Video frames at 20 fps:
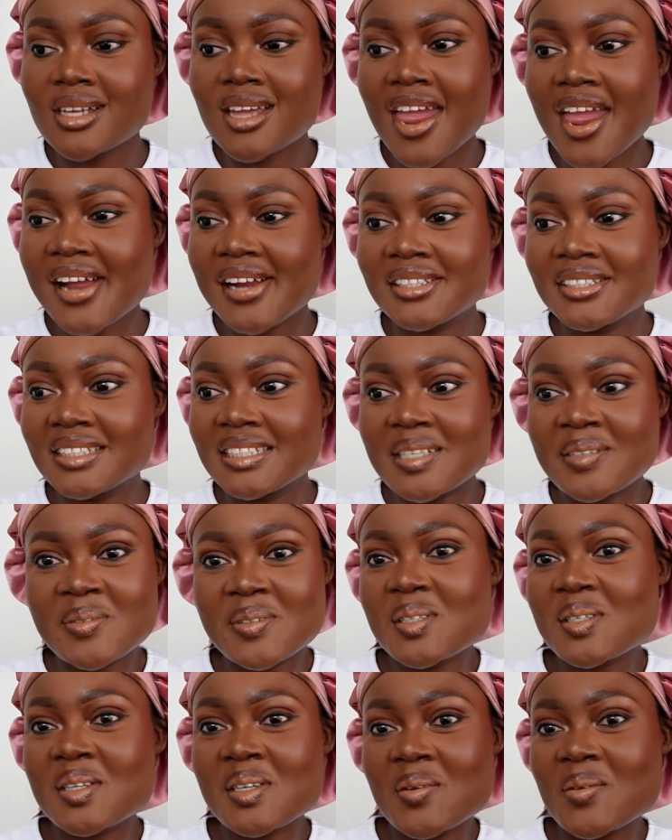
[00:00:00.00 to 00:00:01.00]
And I'm
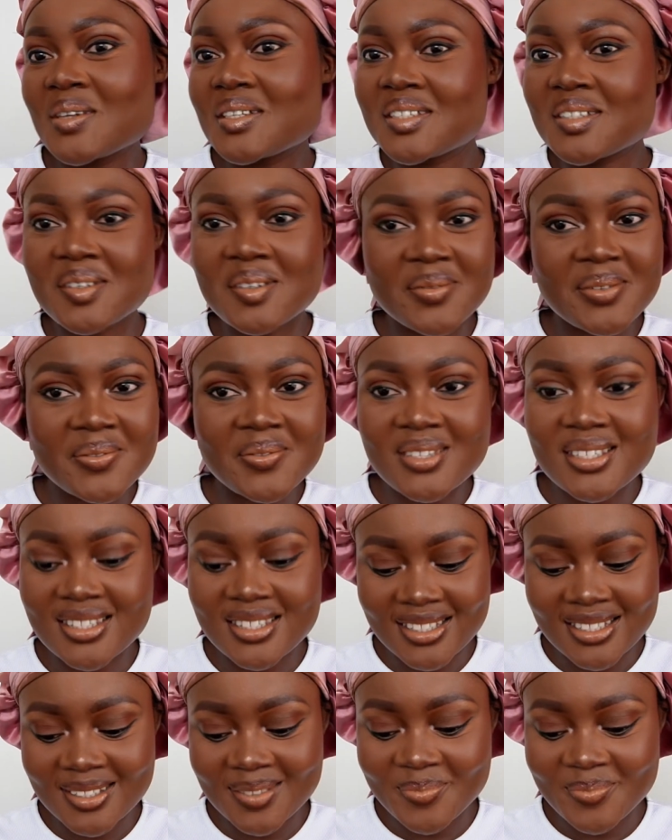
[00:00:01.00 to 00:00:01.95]
just gonna wash it off after this,